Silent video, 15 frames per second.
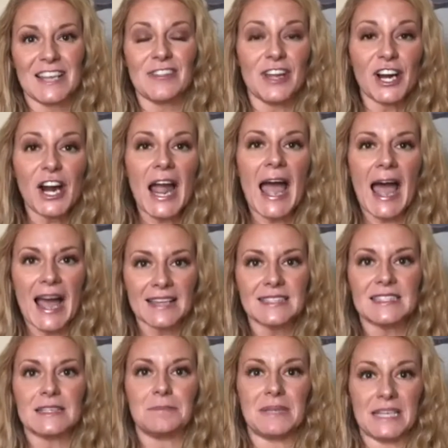there has
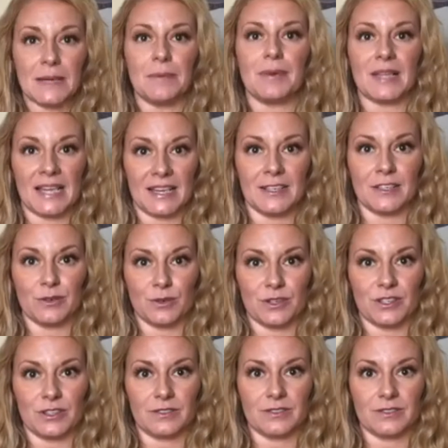to be a plan in order.